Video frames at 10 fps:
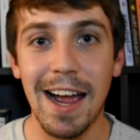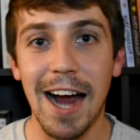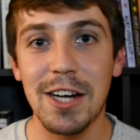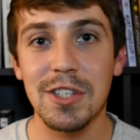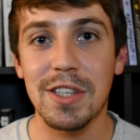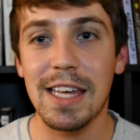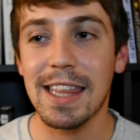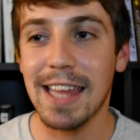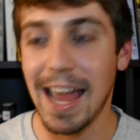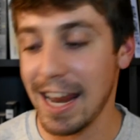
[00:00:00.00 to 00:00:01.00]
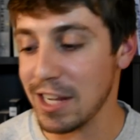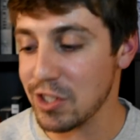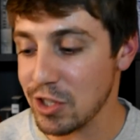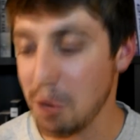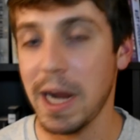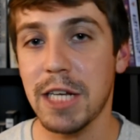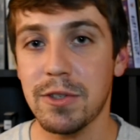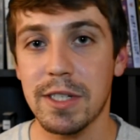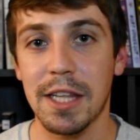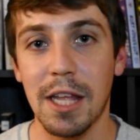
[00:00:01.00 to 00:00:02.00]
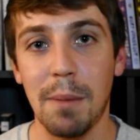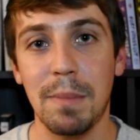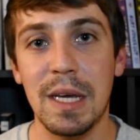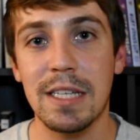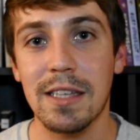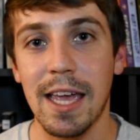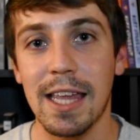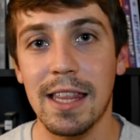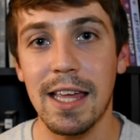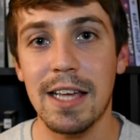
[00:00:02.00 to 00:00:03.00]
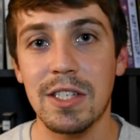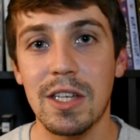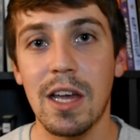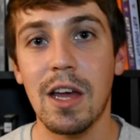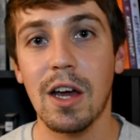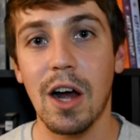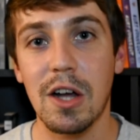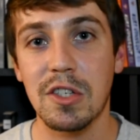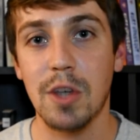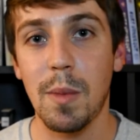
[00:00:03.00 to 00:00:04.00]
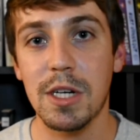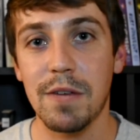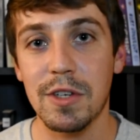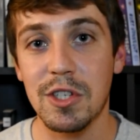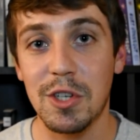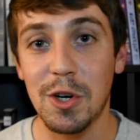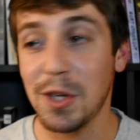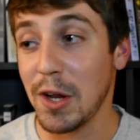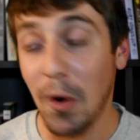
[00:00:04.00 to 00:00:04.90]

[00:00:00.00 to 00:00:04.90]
I just think that it's so interesting that a piece like this caused so much of a stir that